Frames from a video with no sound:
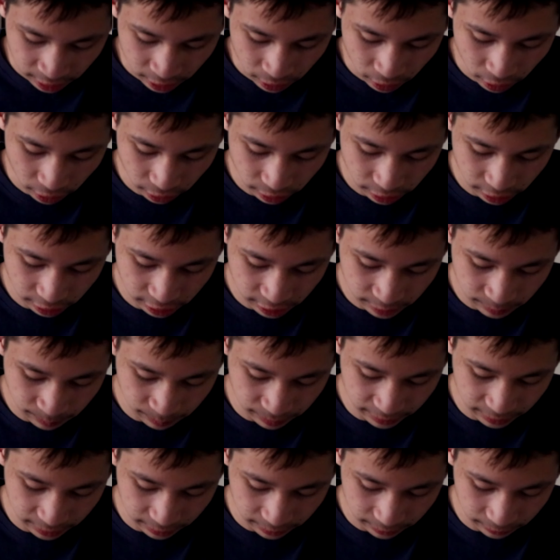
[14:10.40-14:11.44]
which is
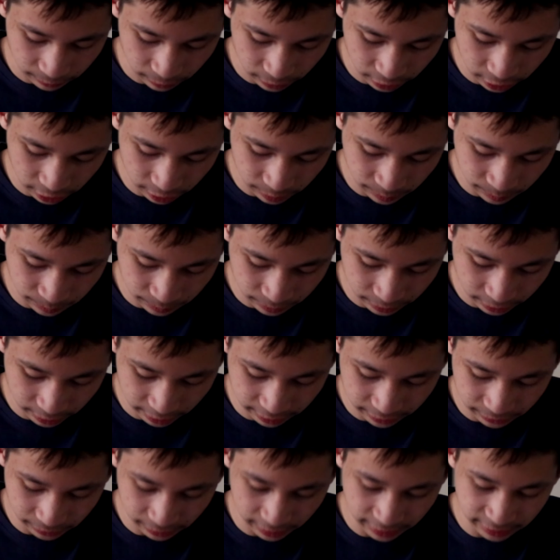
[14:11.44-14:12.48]

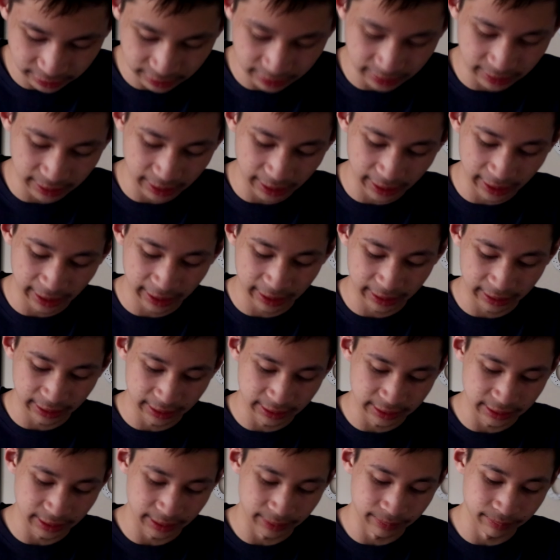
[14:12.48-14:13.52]
pretty crazy and
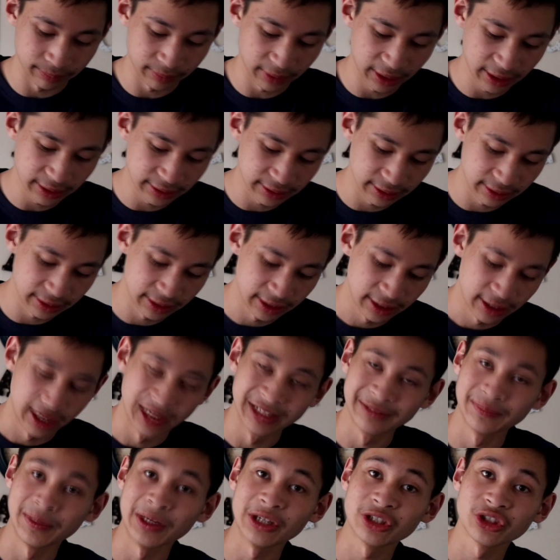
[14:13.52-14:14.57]
is amazing,
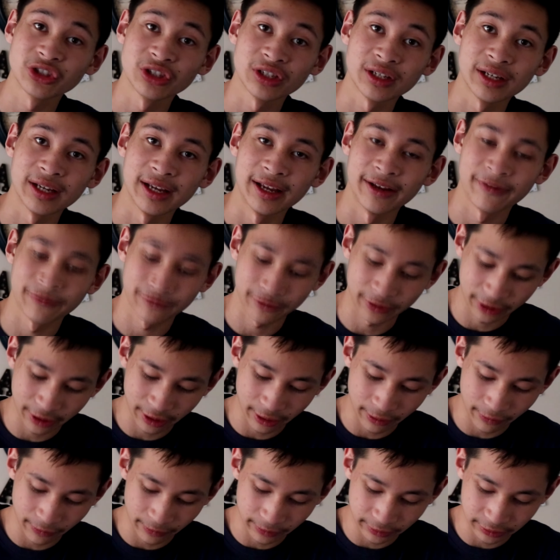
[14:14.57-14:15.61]
especially if you're
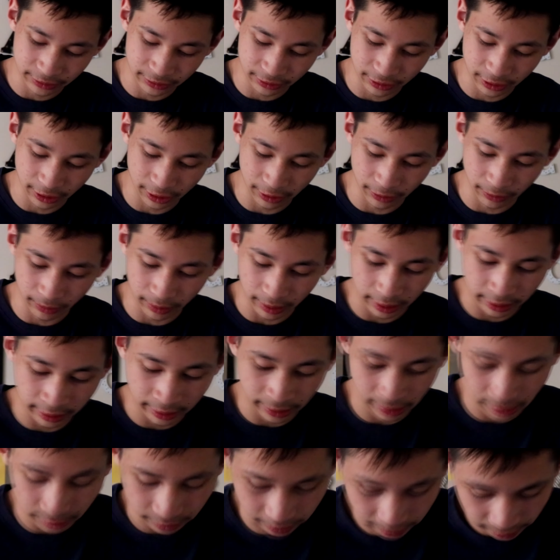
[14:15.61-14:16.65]
going to go
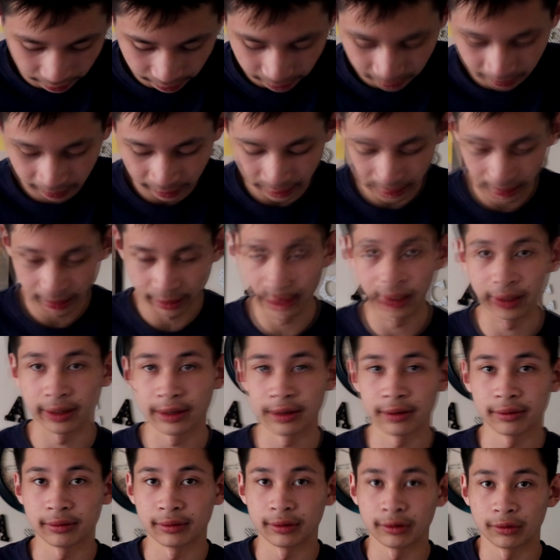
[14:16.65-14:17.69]
on a
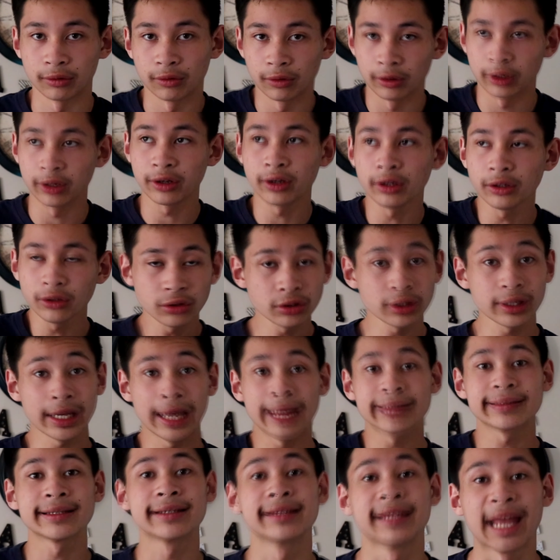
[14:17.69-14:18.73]
you can use it
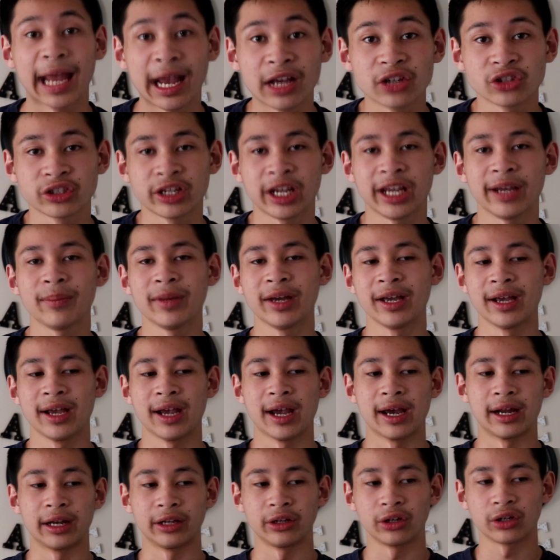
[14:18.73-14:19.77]
as a dash cam,
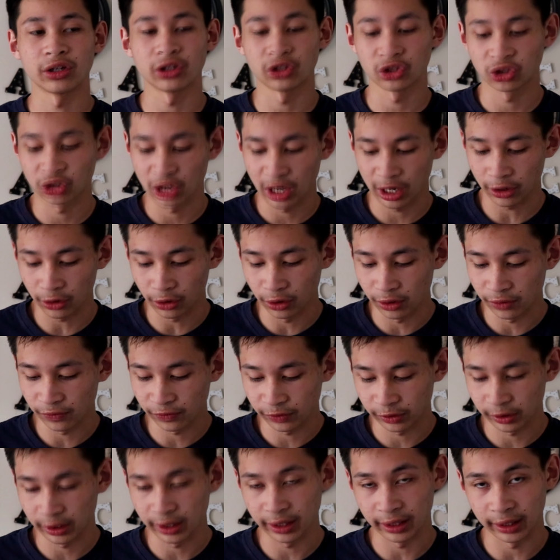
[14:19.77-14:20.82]
and then you can check
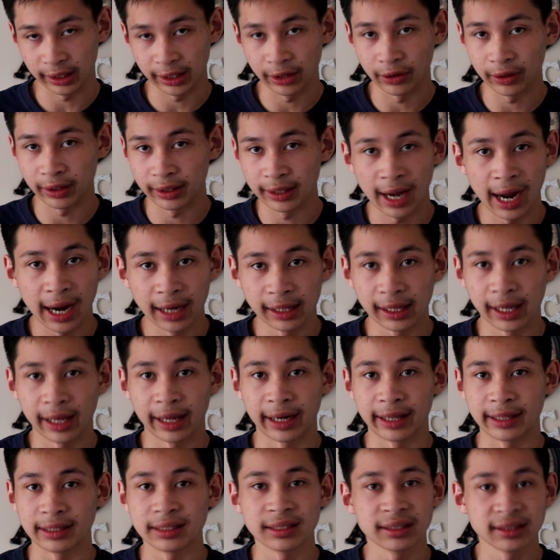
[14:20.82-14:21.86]
over it, you can
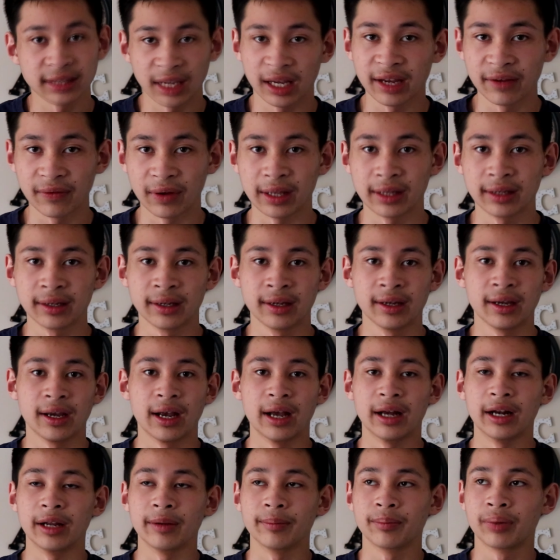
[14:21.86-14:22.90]
highlight it, save it,
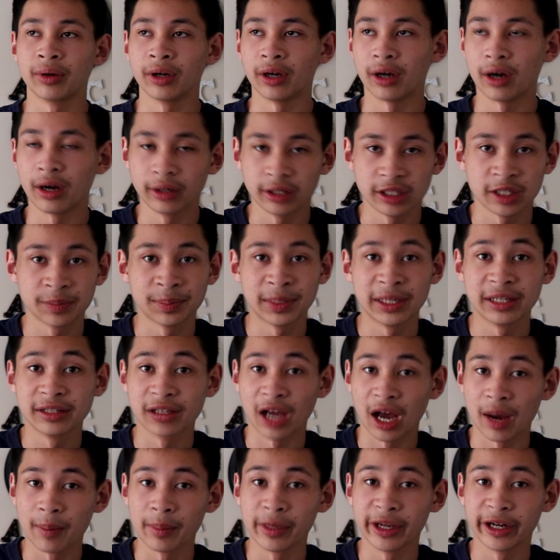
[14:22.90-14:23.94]
and then put on a
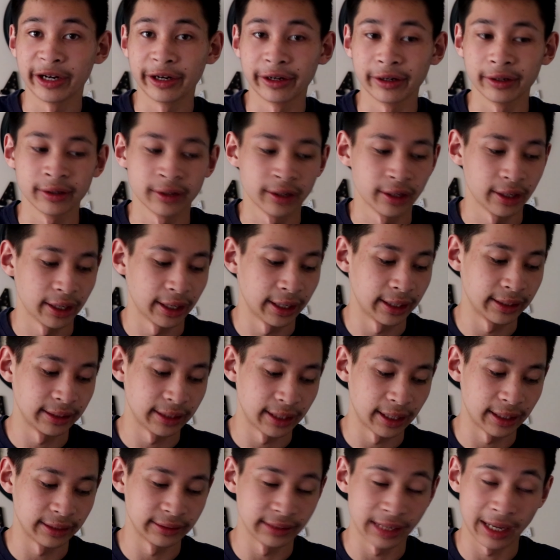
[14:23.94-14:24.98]
speedometer, and
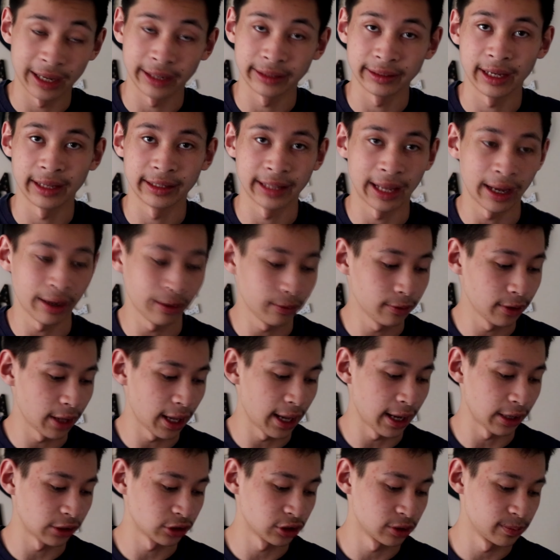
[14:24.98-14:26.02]
then that will
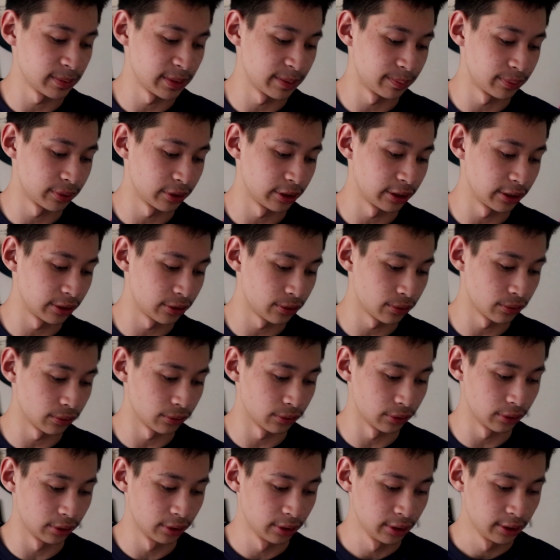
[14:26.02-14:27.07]
actually be pretty
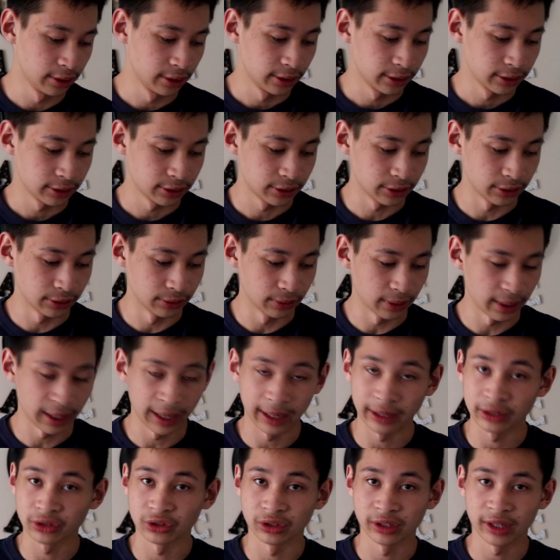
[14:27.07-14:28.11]
cool to
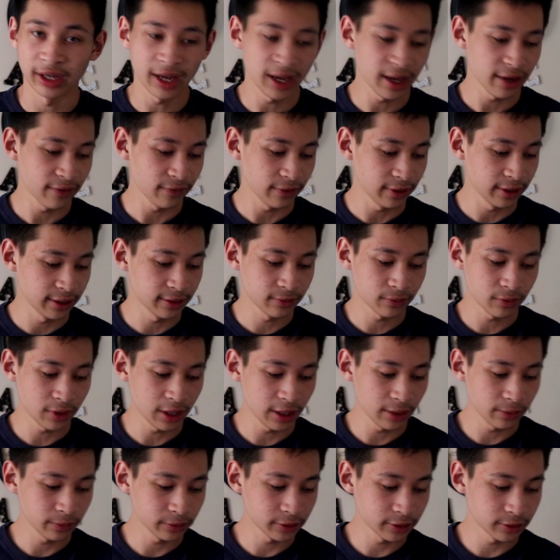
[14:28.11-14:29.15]
actually have. And
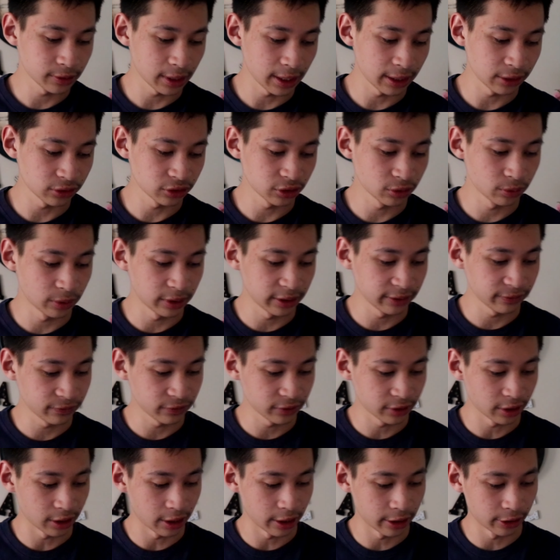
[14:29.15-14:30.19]
while we're actually waiting
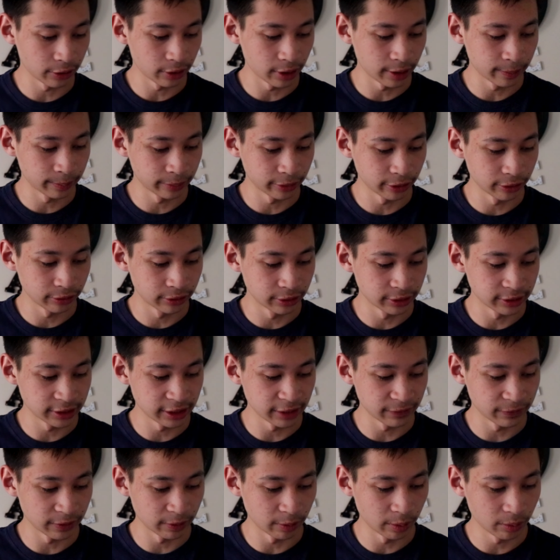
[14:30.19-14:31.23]
for the auto upload to
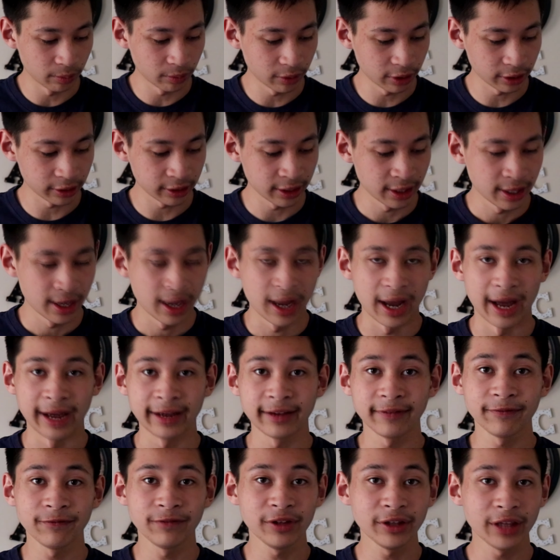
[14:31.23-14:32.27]
see if it will work, I
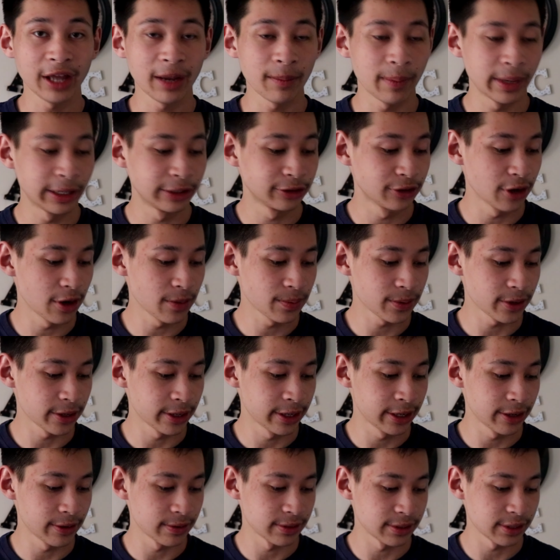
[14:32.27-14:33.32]
can feel that my GoPro
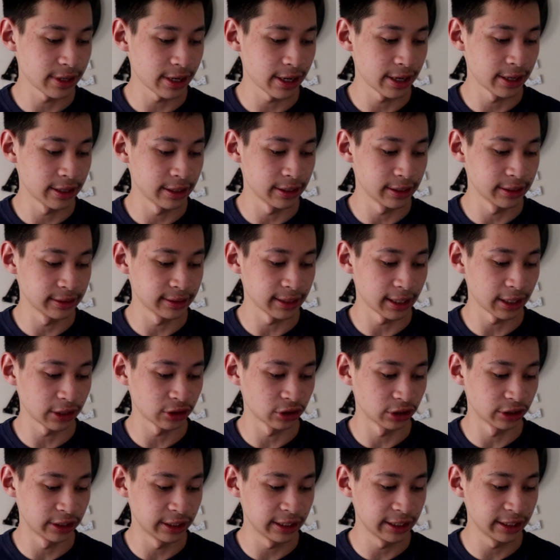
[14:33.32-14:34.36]
Hero 9 is
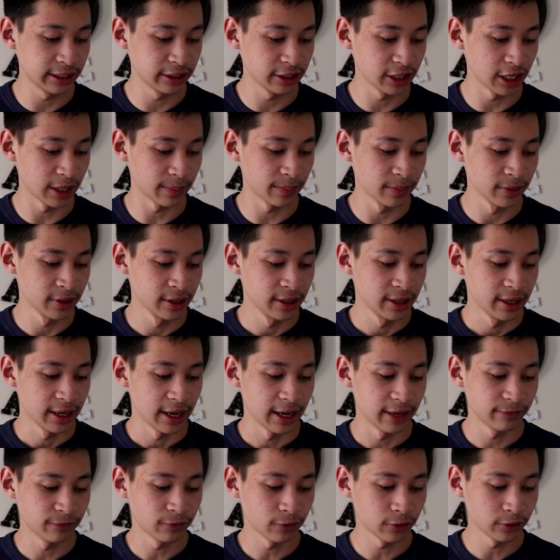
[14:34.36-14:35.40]
actually heating up,
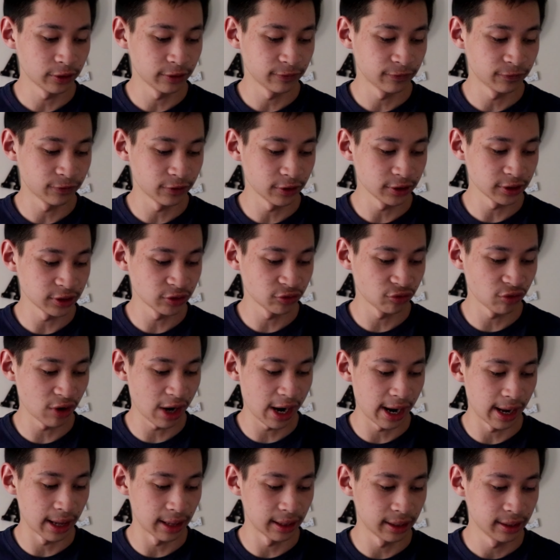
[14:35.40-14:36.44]
and for the first
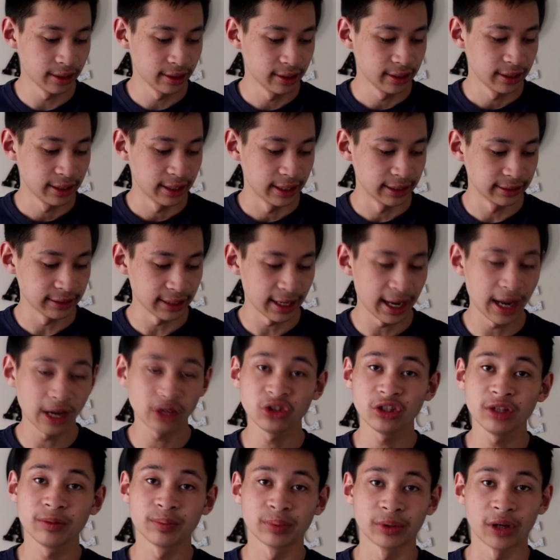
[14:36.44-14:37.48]
file, it's
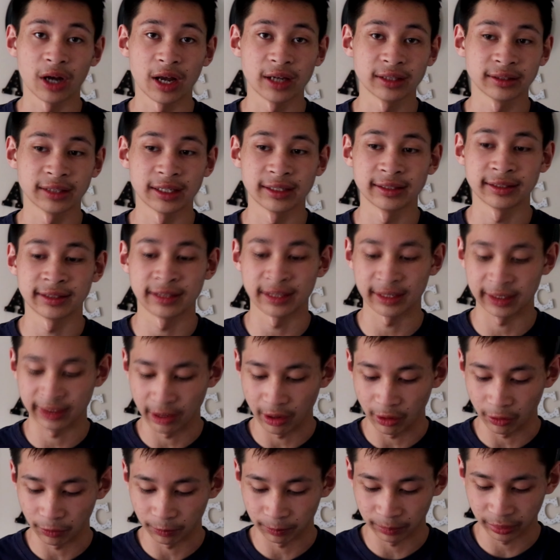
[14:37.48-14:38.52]
actually processing
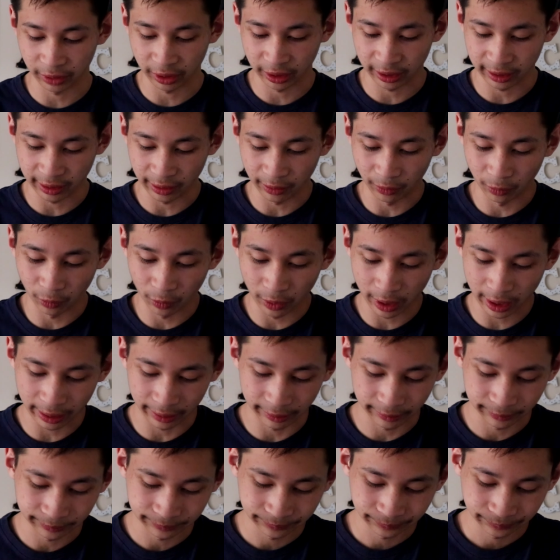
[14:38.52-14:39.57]
pretty well.